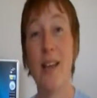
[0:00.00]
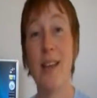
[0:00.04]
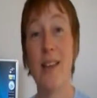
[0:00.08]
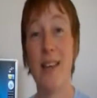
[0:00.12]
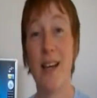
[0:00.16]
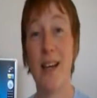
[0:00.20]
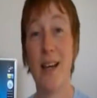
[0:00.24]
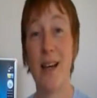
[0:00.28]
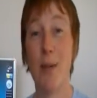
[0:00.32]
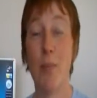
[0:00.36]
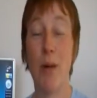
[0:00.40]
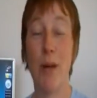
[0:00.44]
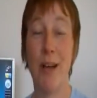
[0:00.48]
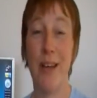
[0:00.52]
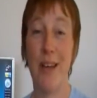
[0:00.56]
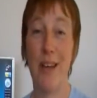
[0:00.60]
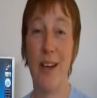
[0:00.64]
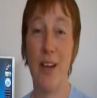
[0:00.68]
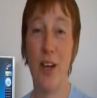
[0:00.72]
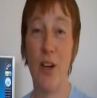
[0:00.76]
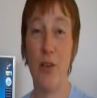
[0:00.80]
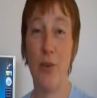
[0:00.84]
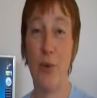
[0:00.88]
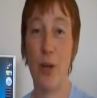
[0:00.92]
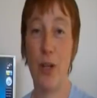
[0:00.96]
that I might get
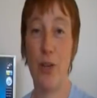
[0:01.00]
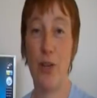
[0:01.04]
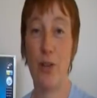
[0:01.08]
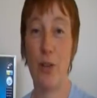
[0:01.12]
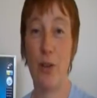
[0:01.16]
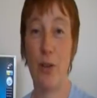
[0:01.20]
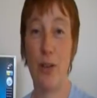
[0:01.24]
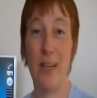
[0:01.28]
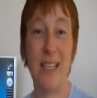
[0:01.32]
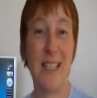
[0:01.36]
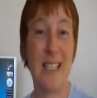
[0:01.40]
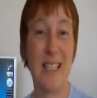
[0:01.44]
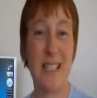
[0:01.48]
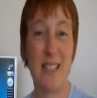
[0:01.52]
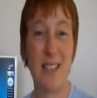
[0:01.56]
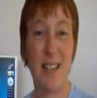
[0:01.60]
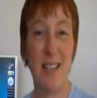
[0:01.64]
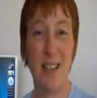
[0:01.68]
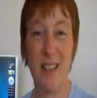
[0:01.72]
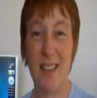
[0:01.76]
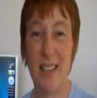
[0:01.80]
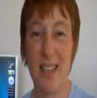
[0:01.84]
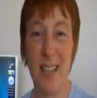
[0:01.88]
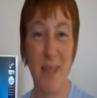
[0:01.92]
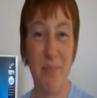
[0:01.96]
halfway through and
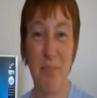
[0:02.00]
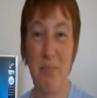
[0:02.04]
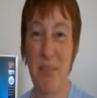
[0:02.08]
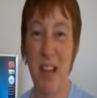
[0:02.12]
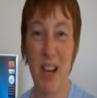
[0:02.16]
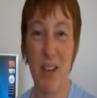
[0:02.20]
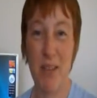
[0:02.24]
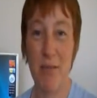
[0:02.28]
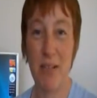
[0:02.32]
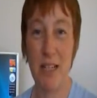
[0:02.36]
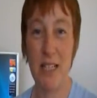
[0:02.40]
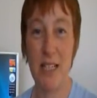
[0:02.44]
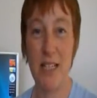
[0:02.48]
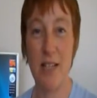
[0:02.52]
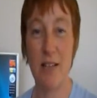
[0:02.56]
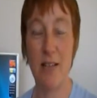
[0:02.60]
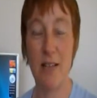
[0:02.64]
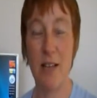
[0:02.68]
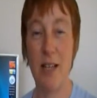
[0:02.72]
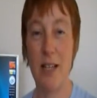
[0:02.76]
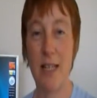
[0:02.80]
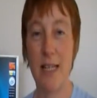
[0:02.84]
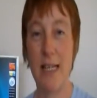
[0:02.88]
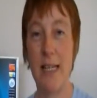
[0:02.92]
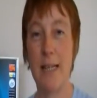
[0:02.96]
decide that I really don't
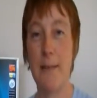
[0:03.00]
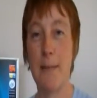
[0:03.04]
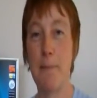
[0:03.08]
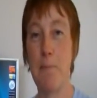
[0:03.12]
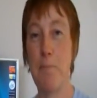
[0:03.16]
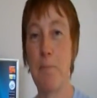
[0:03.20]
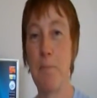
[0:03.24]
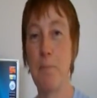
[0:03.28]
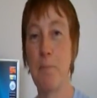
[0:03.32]
like it.